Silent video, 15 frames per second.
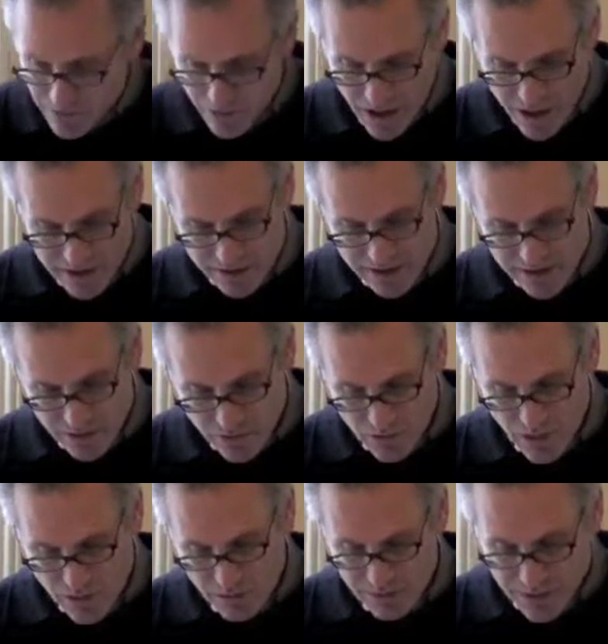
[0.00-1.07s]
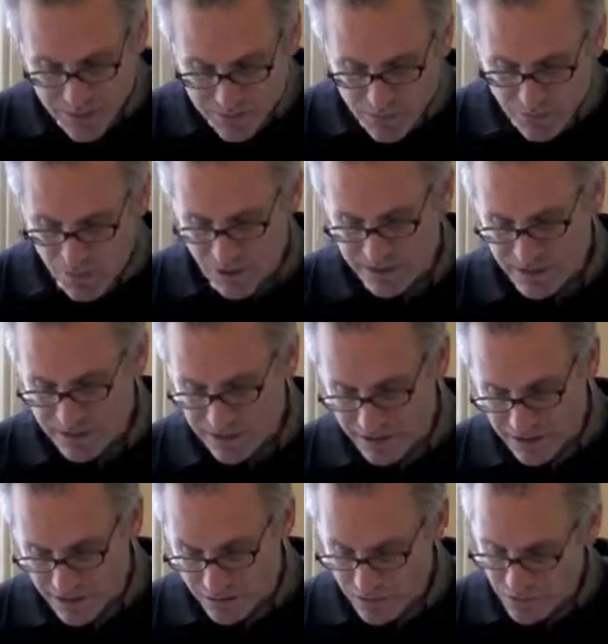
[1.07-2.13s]
writes, quote, "People want
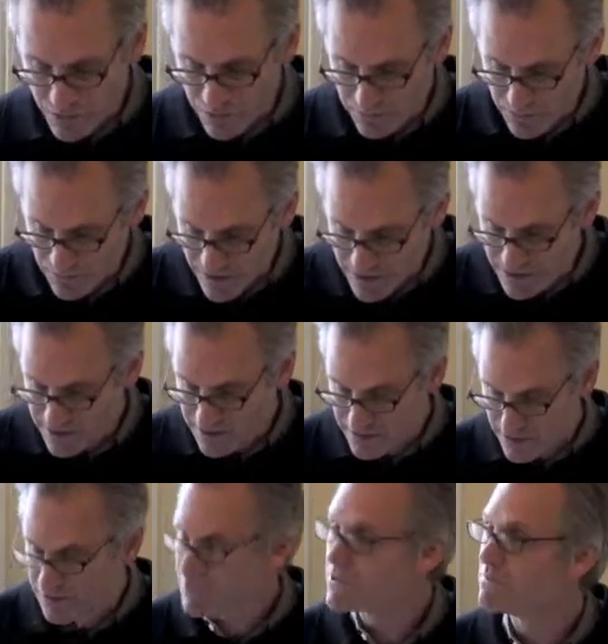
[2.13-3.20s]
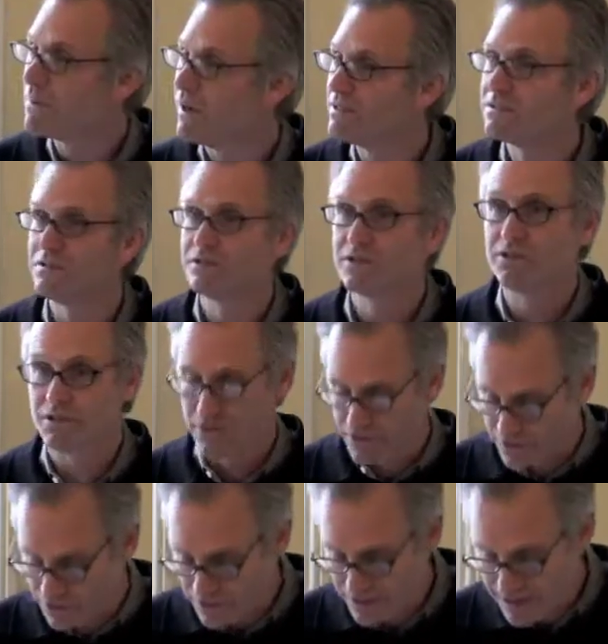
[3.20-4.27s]
to deal with corporations that are responsive to their
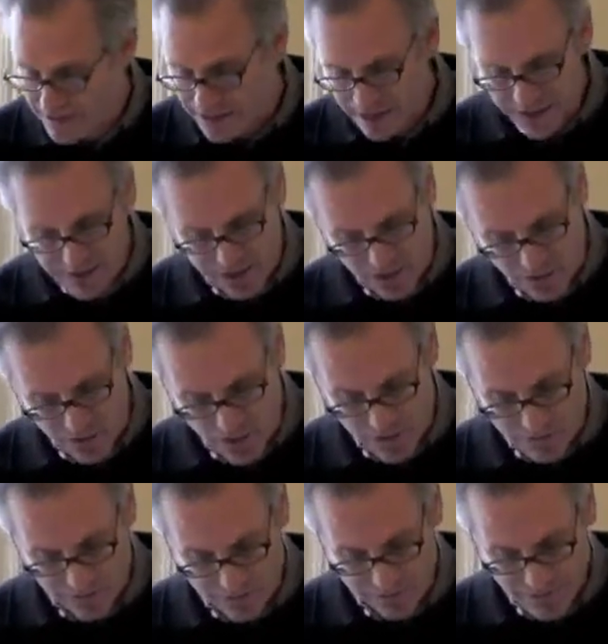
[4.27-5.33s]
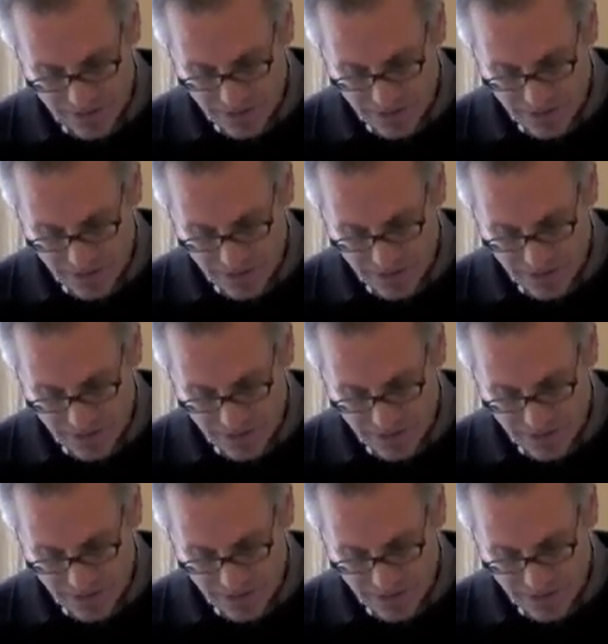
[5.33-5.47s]
unique needs," end quote.